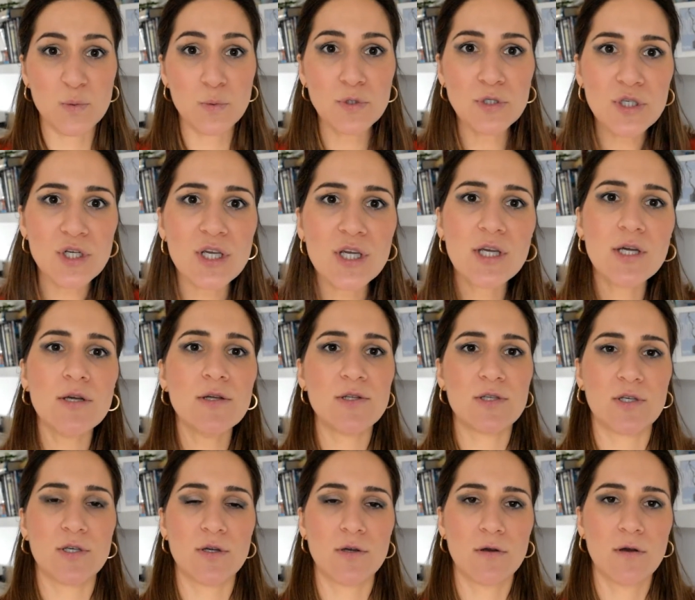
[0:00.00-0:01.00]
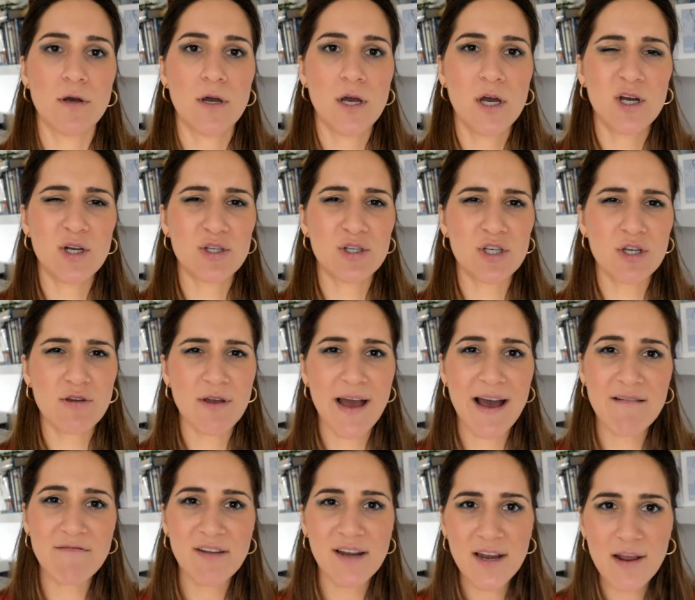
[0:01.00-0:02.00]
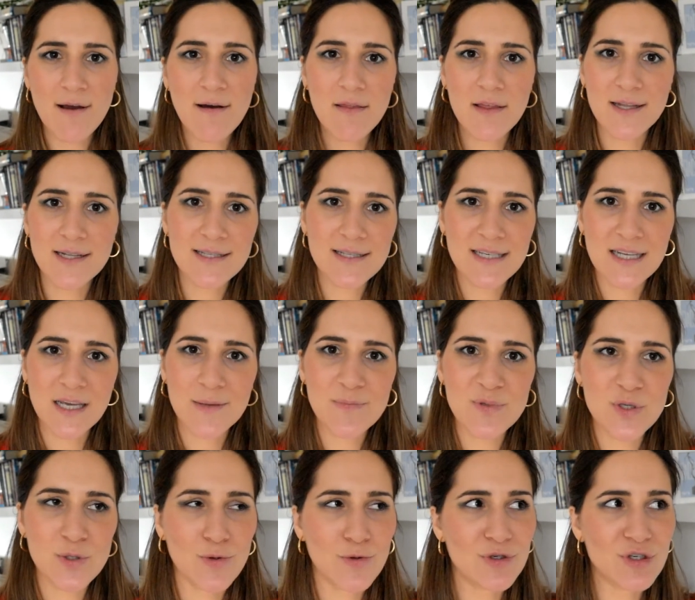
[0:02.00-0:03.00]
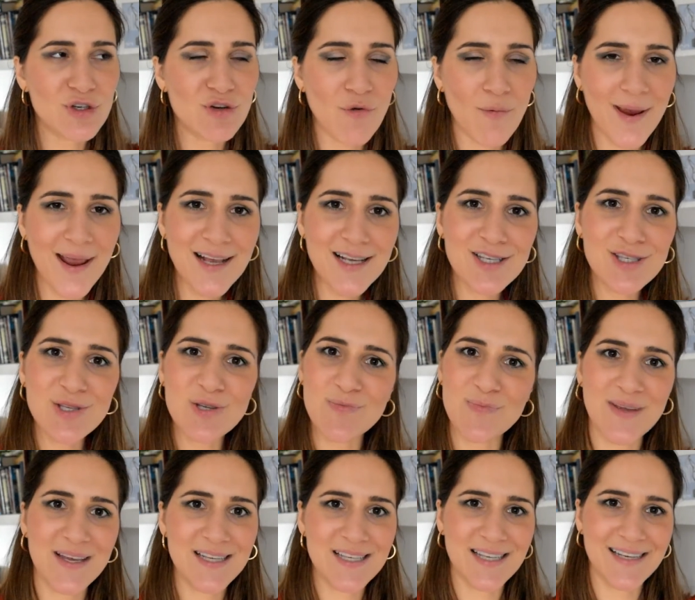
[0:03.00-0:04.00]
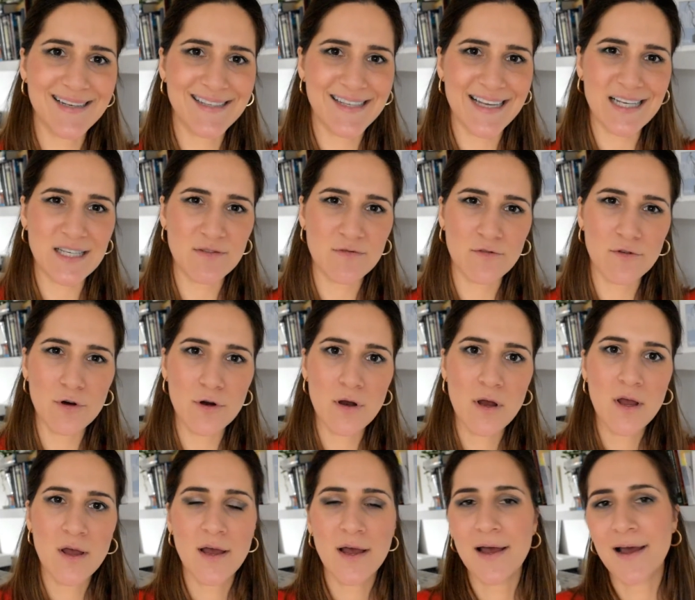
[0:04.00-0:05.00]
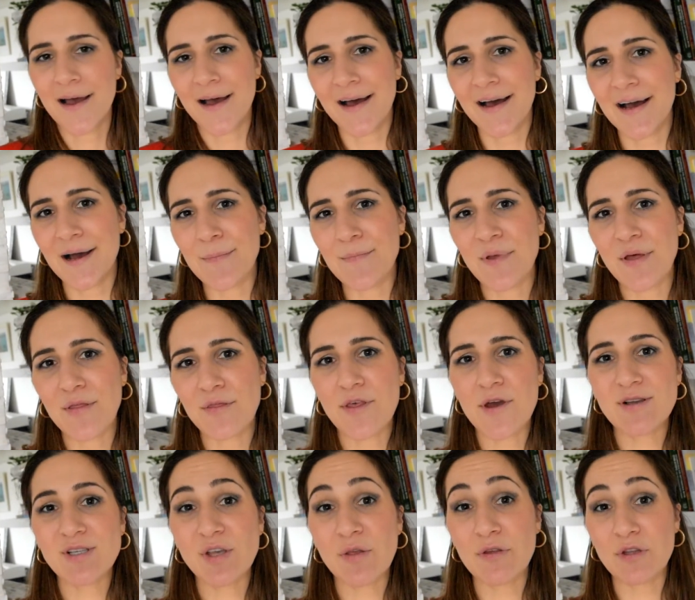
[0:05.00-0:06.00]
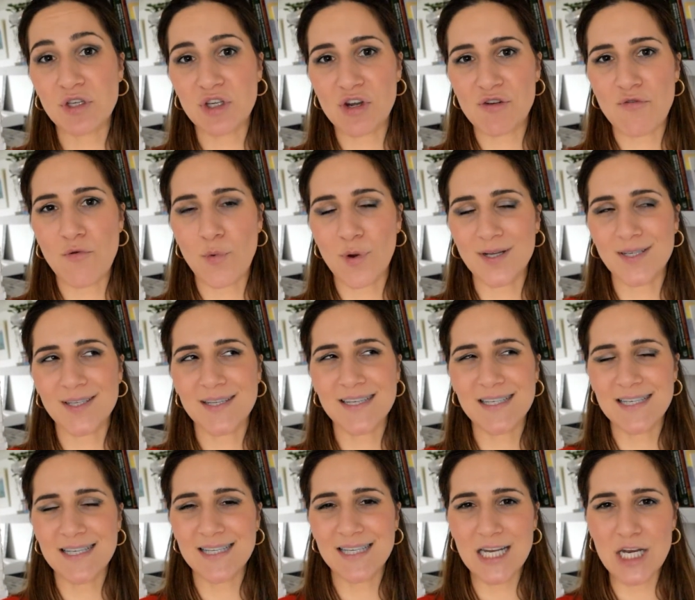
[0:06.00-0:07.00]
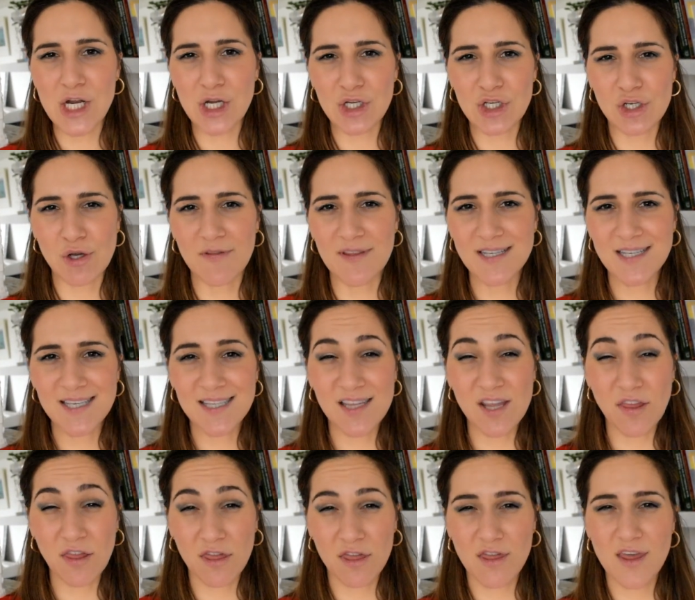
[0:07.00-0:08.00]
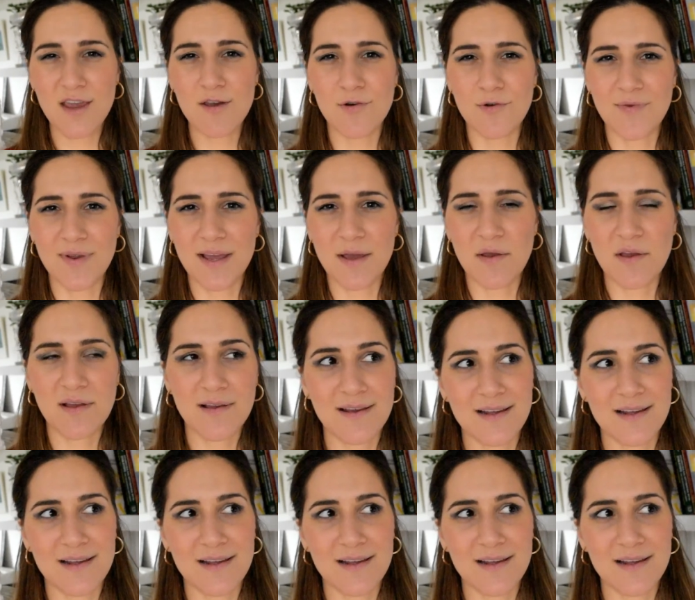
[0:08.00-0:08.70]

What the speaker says: What do you do? Do you have any other tips or tricks to be successful? Those are the general ones. This is the nutshell. This is the theory.